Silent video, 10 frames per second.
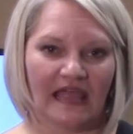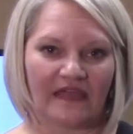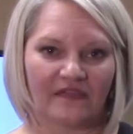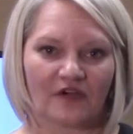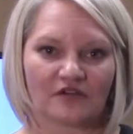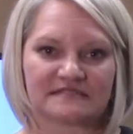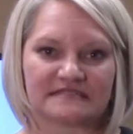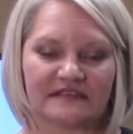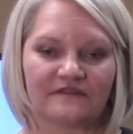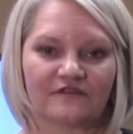And there are
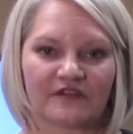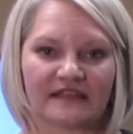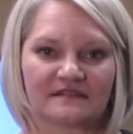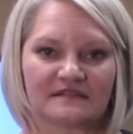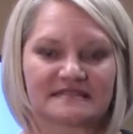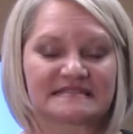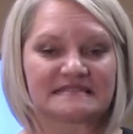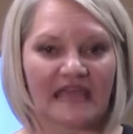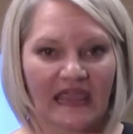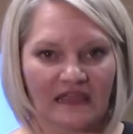different
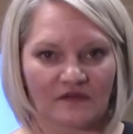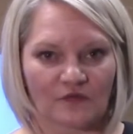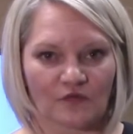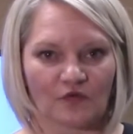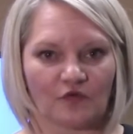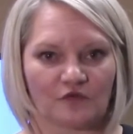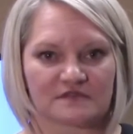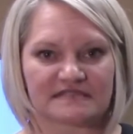state rules,